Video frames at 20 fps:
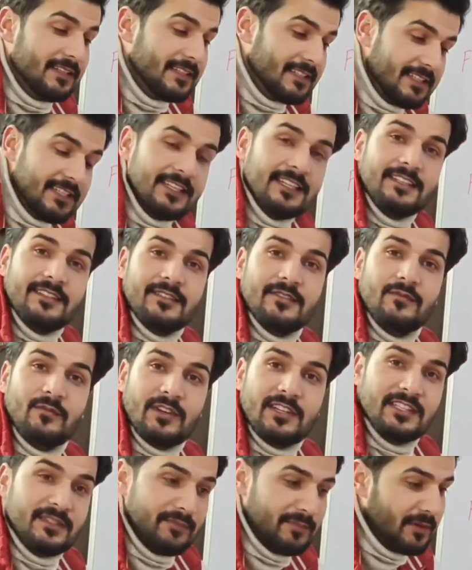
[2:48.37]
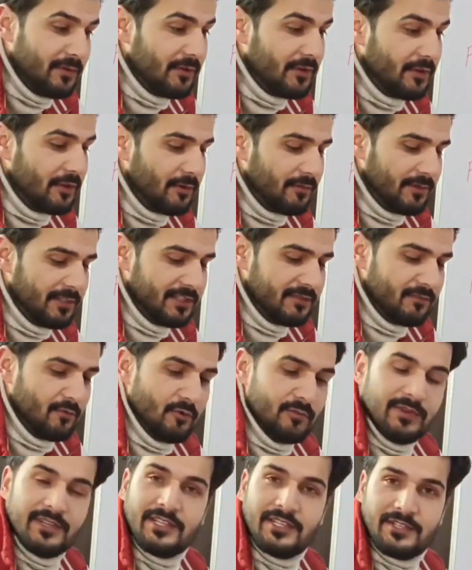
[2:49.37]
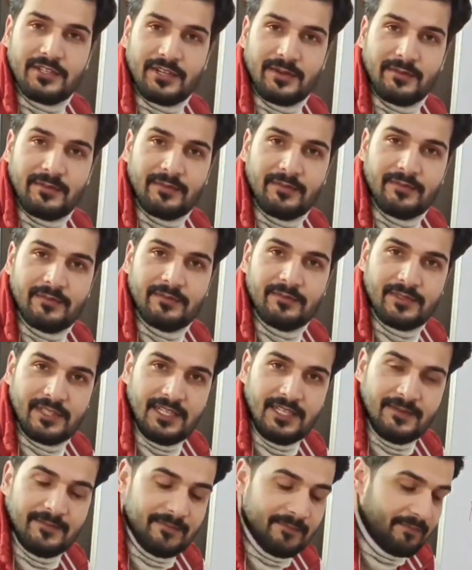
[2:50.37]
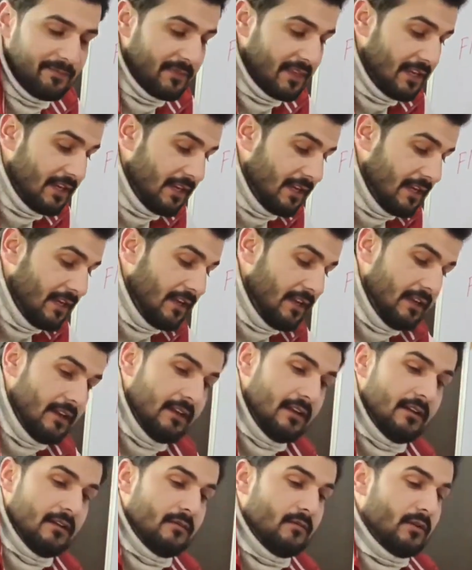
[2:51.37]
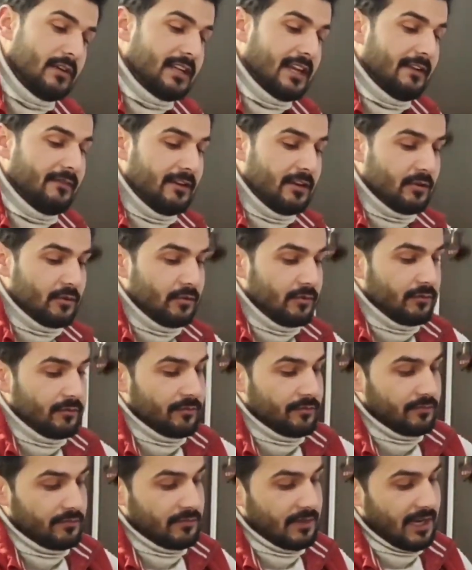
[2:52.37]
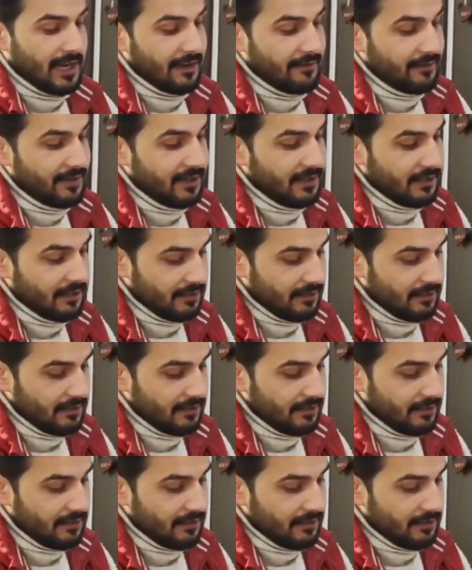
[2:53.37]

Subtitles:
see it. What is the beauty of this Möbius strip? See, what I will do, I